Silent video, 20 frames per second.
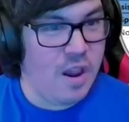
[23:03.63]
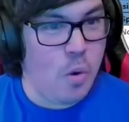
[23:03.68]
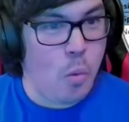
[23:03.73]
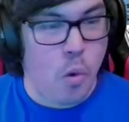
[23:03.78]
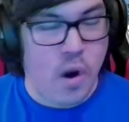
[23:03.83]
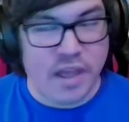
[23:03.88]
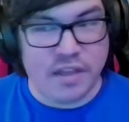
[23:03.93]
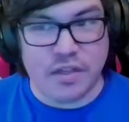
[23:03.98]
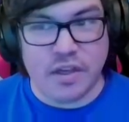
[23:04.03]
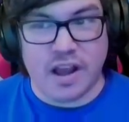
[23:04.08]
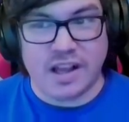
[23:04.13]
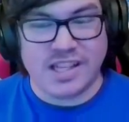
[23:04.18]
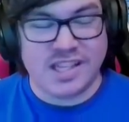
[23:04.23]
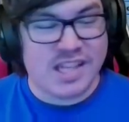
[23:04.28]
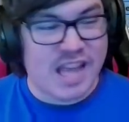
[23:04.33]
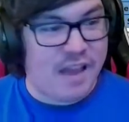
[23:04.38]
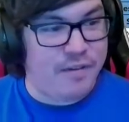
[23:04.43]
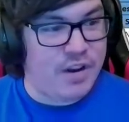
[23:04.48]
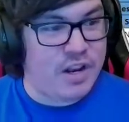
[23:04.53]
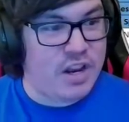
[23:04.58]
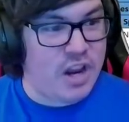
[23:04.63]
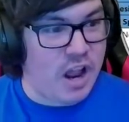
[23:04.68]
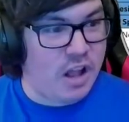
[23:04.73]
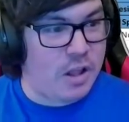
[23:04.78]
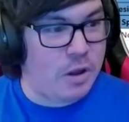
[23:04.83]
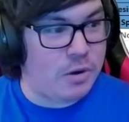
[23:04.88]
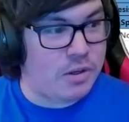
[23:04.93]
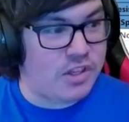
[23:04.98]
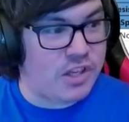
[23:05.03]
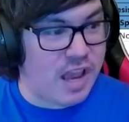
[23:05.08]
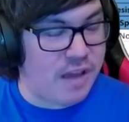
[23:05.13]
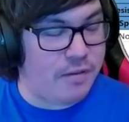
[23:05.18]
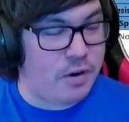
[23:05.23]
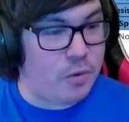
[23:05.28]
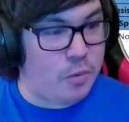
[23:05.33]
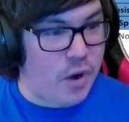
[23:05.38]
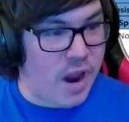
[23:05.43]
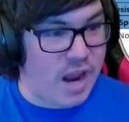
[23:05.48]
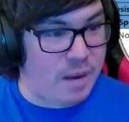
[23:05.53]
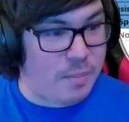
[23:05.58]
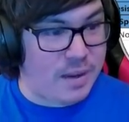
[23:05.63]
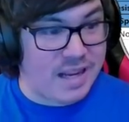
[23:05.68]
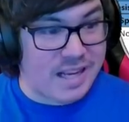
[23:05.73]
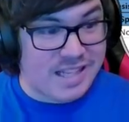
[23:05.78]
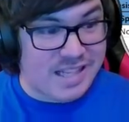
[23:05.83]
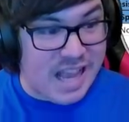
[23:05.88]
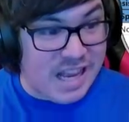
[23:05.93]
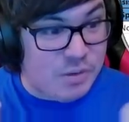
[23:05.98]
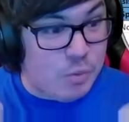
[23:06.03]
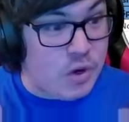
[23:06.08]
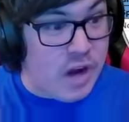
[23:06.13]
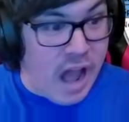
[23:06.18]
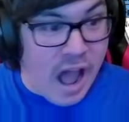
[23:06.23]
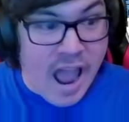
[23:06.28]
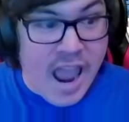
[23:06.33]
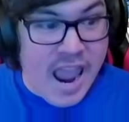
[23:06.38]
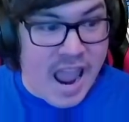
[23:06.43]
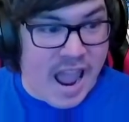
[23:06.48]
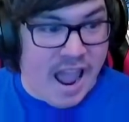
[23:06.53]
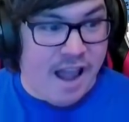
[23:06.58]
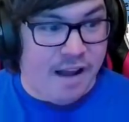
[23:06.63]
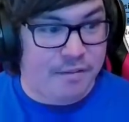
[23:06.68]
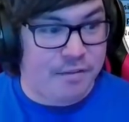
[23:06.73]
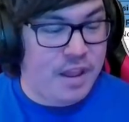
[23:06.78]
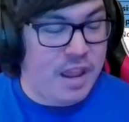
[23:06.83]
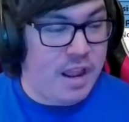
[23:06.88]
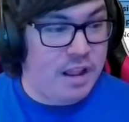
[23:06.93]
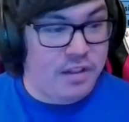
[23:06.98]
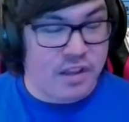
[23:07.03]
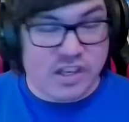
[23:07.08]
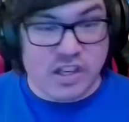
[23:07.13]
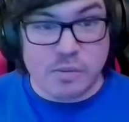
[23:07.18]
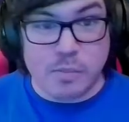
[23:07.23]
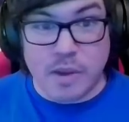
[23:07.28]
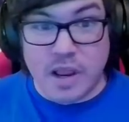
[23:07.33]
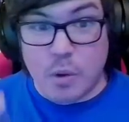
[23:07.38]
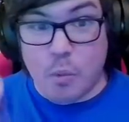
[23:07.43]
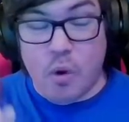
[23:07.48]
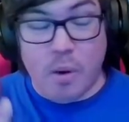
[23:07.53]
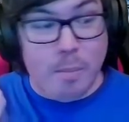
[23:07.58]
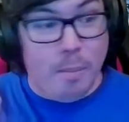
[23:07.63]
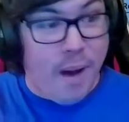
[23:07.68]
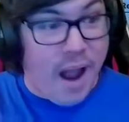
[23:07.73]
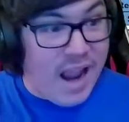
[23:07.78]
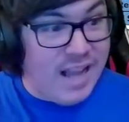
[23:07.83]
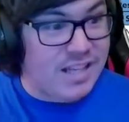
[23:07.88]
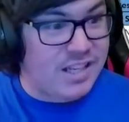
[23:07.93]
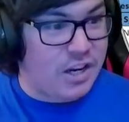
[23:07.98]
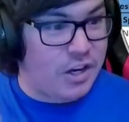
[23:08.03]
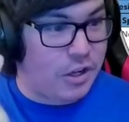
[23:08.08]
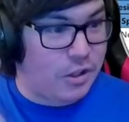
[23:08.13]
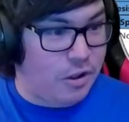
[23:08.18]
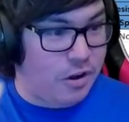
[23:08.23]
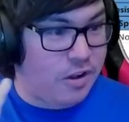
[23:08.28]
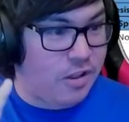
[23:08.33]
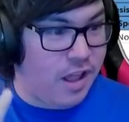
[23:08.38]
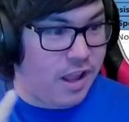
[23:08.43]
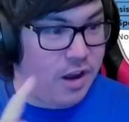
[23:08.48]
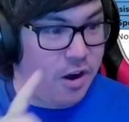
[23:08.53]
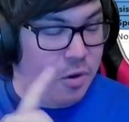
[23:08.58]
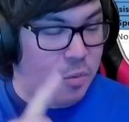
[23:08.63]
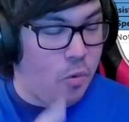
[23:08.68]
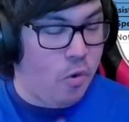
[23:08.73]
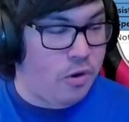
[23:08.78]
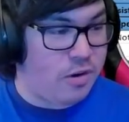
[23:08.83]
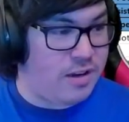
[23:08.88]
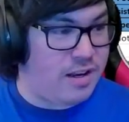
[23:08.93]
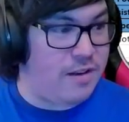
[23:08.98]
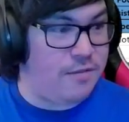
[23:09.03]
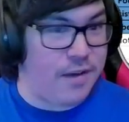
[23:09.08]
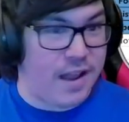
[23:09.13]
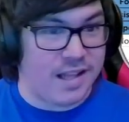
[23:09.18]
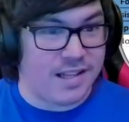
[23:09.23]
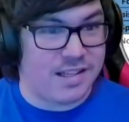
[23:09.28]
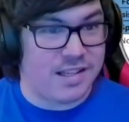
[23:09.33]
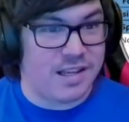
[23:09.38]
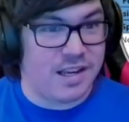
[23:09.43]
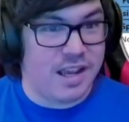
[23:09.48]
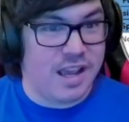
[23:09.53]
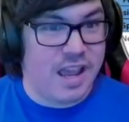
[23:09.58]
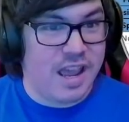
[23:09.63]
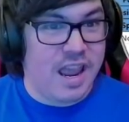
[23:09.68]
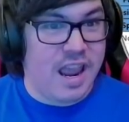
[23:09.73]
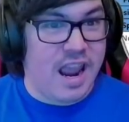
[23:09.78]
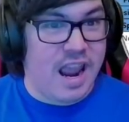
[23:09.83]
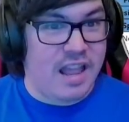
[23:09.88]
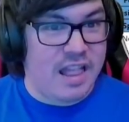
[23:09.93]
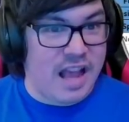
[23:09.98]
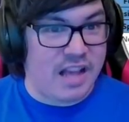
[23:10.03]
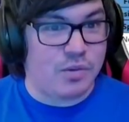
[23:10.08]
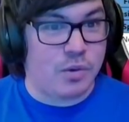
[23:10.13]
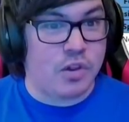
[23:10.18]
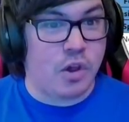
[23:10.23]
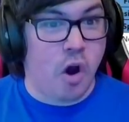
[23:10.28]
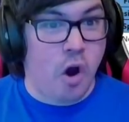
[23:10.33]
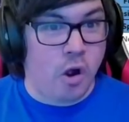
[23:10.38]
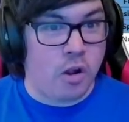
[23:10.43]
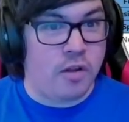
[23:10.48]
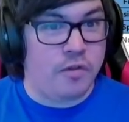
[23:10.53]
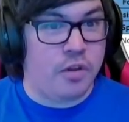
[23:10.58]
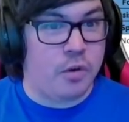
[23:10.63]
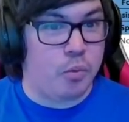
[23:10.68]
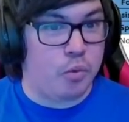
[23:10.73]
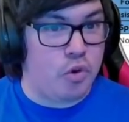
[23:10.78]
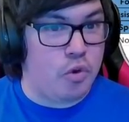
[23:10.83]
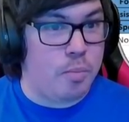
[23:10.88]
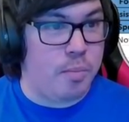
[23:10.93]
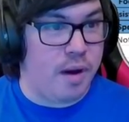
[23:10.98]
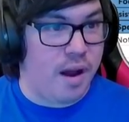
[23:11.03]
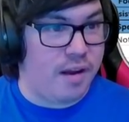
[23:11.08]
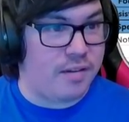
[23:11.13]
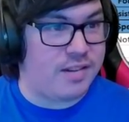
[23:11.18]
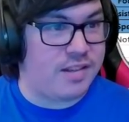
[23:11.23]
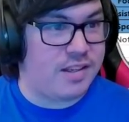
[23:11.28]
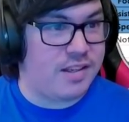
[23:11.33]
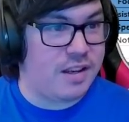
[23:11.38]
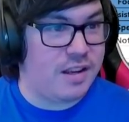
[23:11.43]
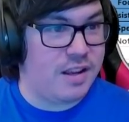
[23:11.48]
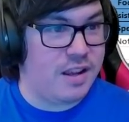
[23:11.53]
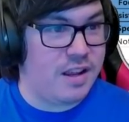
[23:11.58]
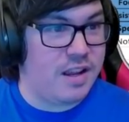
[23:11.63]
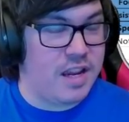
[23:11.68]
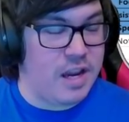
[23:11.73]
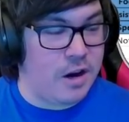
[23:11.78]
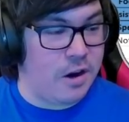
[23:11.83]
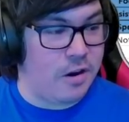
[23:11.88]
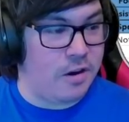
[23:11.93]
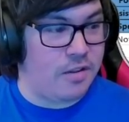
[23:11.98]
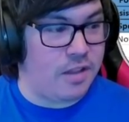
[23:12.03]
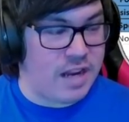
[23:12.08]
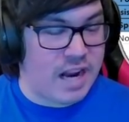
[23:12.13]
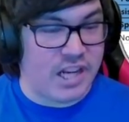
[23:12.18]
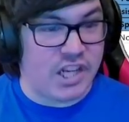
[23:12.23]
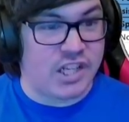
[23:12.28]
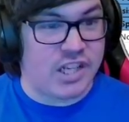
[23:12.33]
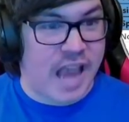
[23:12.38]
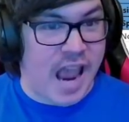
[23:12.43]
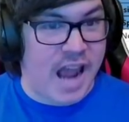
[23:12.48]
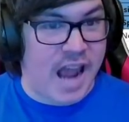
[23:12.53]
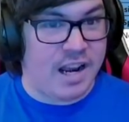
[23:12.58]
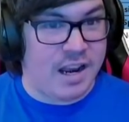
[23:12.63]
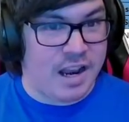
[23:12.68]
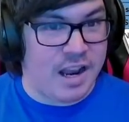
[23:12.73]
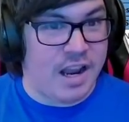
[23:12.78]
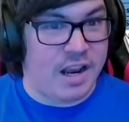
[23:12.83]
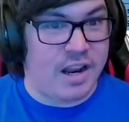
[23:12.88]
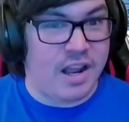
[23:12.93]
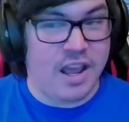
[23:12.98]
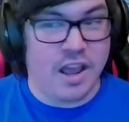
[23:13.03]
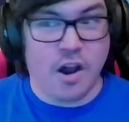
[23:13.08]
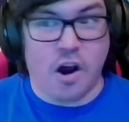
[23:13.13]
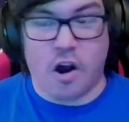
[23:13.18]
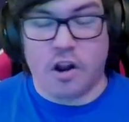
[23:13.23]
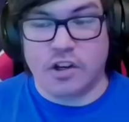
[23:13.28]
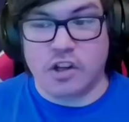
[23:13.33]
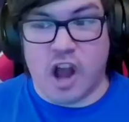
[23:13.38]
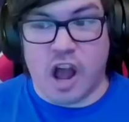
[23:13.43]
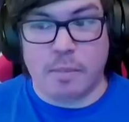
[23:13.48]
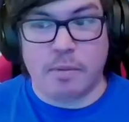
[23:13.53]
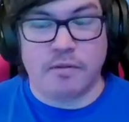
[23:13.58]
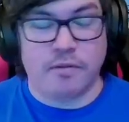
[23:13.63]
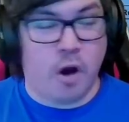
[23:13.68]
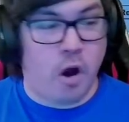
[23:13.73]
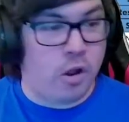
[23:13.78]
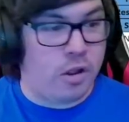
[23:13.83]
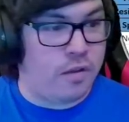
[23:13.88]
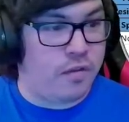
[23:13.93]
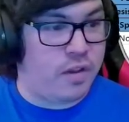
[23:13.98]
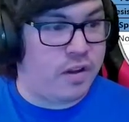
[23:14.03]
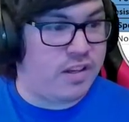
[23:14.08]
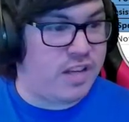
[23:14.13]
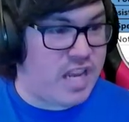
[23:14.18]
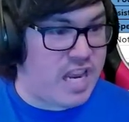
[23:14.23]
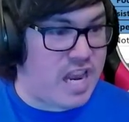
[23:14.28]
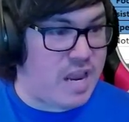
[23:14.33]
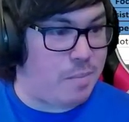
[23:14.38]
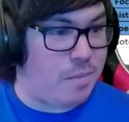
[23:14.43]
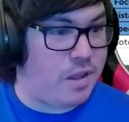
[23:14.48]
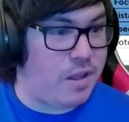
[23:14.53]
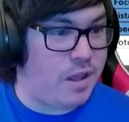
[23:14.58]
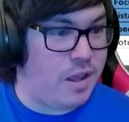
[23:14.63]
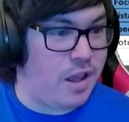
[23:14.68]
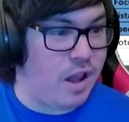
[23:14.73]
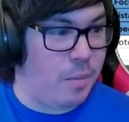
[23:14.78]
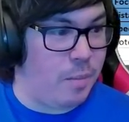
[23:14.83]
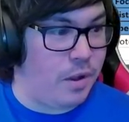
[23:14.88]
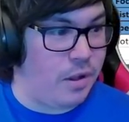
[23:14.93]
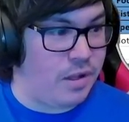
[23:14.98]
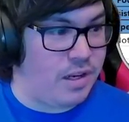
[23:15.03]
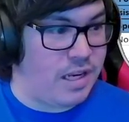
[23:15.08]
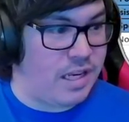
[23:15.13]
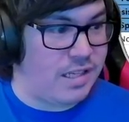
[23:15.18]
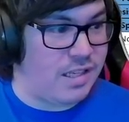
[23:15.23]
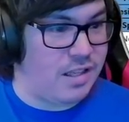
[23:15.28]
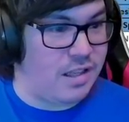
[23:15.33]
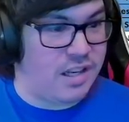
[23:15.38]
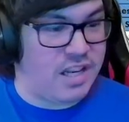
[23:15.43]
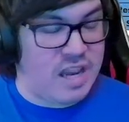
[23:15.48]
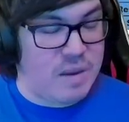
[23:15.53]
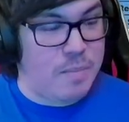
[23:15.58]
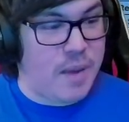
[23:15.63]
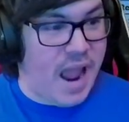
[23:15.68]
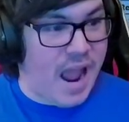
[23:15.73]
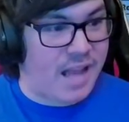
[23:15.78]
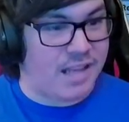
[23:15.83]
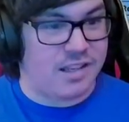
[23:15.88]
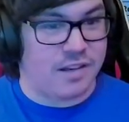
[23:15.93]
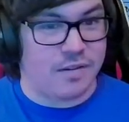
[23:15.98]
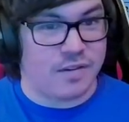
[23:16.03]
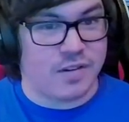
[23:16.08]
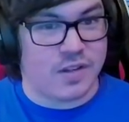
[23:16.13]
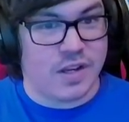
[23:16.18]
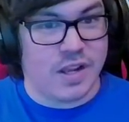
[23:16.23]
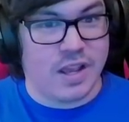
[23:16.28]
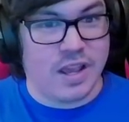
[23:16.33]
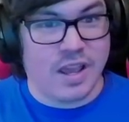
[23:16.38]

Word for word: With a 7 yellow, 7 red, because that's what I have. This is my, what mine's gonna look like on War Defense. And that's with all of the room buffs here that I just added in, on top of all of the team abilities, the team passes.